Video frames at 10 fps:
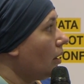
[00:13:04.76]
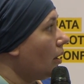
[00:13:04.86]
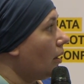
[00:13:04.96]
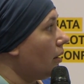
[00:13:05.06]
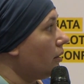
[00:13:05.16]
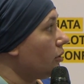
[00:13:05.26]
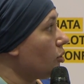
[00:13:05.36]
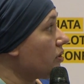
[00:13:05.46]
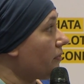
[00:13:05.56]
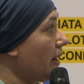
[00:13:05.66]

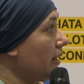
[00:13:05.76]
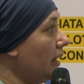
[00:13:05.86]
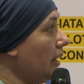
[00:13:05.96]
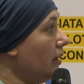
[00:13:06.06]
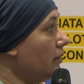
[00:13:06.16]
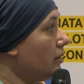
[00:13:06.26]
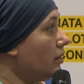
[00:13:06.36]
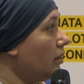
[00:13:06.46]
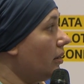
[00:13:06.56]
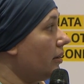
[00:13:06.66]
User-friendly,
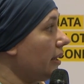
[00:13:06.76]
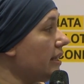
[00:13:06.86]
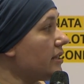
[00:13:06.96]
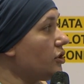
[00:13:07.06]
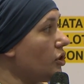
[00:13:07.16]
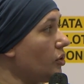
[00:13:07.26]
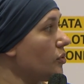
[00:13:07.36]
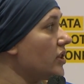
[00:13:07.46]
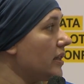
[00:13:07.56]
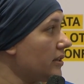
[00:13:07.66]

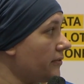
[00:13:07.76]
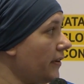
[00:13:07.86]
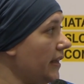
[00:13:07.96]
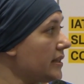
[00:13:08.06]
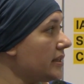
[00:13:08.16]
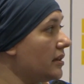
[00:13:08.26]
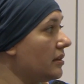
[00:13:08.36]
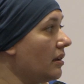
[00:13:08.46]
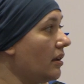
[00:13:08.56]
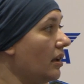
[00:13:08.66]
easy-to-use interface.
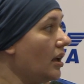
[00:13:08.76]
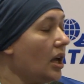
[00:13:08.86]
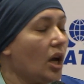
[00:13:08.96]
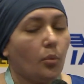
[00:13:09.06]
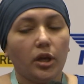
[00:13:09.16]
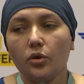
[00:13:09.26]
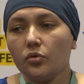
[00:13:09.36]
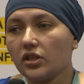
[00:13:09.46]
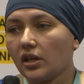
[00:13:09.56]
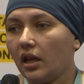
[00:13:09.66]
We
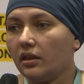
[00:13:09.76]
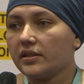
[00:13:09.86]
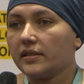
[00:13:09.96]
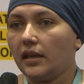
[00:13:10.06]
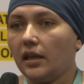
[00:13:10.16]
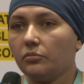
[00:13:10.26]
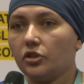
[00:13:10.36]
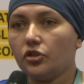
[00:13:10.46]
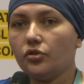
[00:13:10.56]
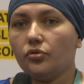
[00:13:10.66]
use color scheme
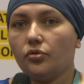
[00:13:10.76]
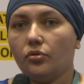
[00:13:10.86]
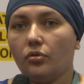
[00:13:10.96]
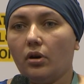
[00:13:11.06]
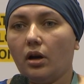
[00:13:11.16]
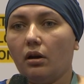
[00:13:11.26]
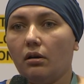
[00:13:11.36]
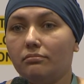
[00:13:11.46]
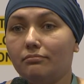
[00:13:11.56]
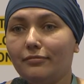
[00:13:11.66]
to
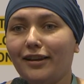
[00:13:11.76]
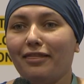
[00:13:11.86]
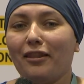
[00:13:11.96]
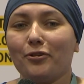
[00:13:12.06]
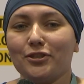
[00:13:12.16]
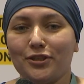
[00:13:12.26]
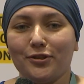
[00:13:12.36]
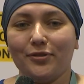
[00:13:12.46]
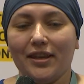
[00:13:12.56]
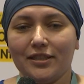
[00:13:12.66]
alert
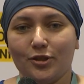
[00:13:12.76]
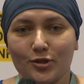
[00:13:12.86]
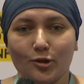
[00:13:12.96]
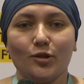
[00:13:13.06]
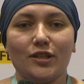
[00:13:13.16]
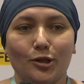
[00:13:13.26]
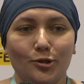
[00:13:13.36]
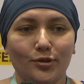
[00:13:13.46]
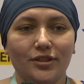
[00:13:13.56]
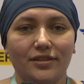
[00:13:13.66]
you that your slots are
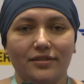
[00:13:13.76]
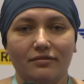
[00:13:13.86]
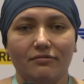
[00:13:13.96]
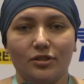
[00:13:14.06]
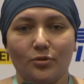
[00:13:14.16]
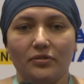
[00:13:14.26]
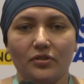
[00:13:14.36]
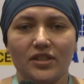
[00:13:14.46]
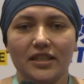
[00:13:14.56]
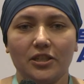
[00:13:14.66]
good. So if
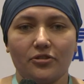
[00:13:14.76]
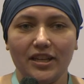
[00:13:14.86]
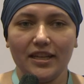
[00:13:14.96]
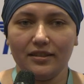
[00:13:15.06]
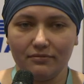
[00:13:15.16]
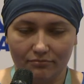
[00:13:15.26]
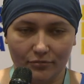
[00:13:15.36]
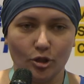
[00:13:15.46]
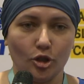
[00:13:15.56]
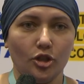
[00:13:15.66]
you see green,
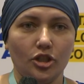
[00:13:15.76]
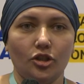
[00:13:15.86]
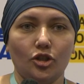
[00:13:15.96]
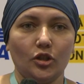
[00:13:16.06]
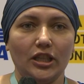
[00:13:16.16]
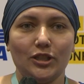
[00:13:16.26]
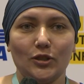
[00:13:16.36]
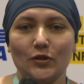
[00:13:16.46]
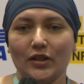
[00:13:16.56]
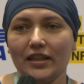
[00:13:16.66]
you're good. You don't need to
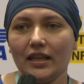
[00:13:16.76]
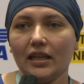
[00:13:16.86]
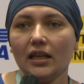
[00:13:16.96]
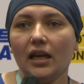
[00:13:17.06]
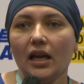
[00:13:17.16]
do anything.